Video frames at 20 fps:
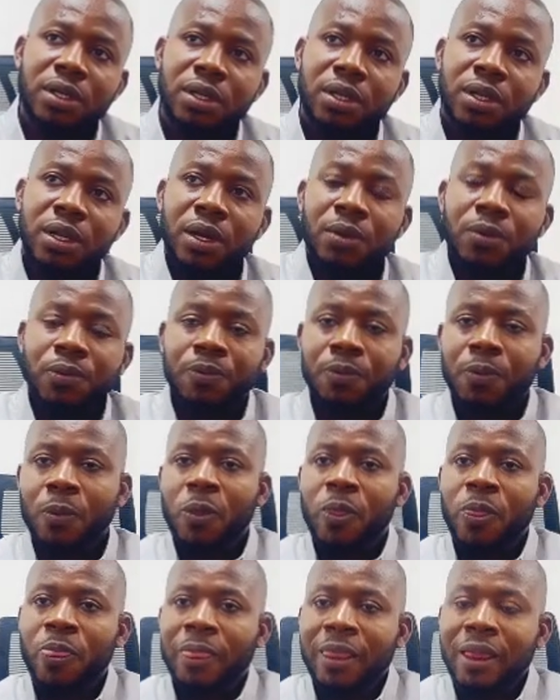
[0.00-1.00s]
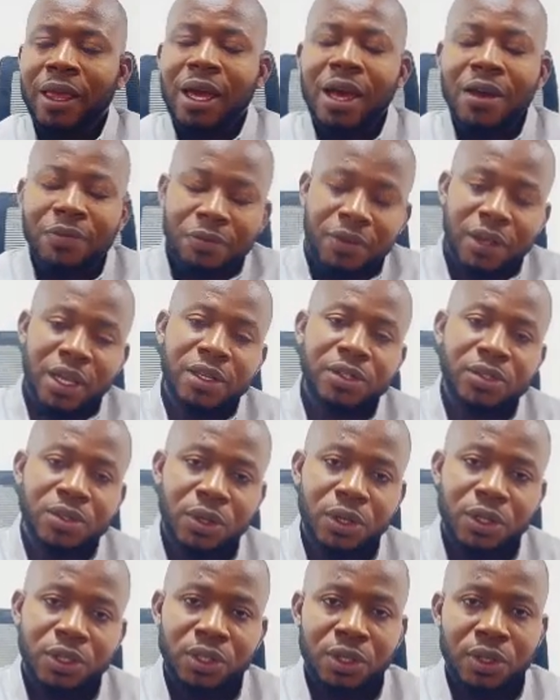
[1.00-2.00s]
Now, after
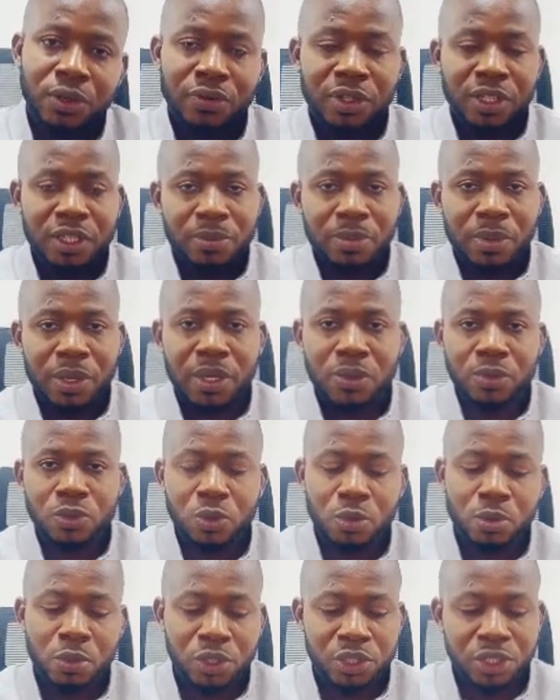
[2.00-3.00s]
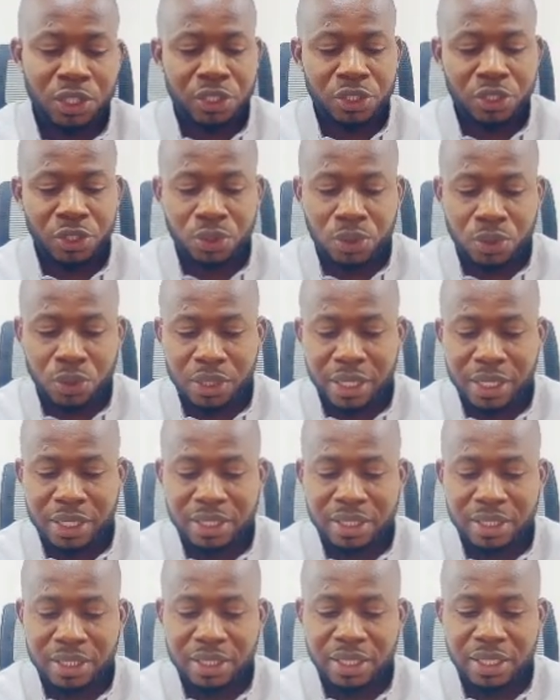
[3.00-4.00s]
installation of these panels, we must ensure
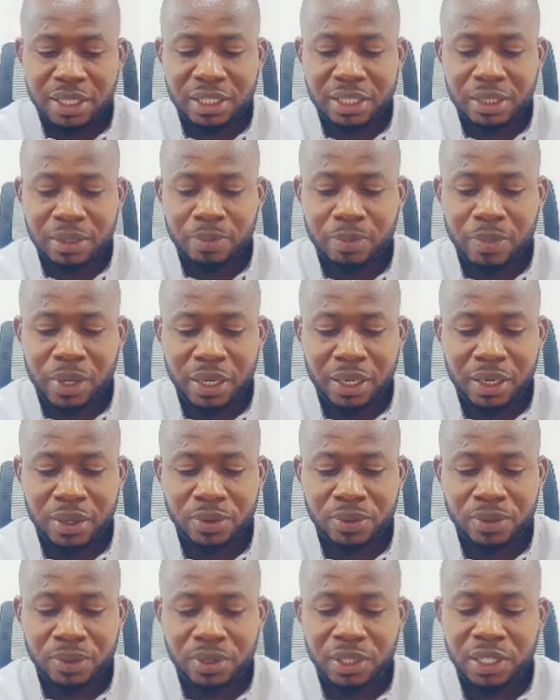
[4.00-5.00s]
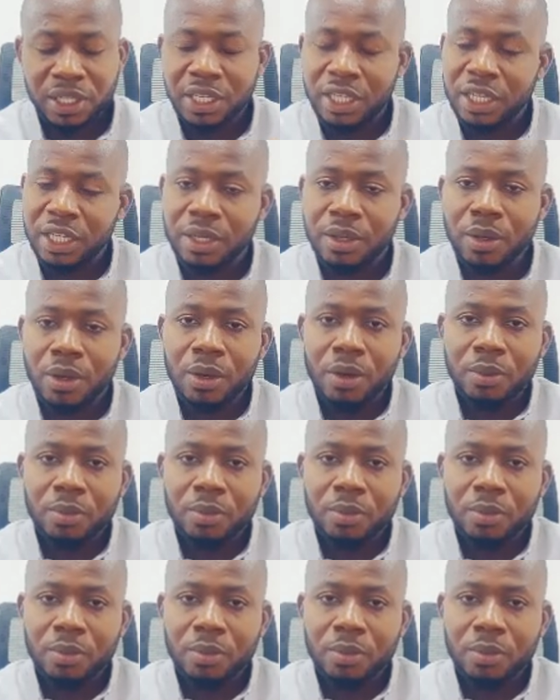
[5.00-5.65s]
that these panels key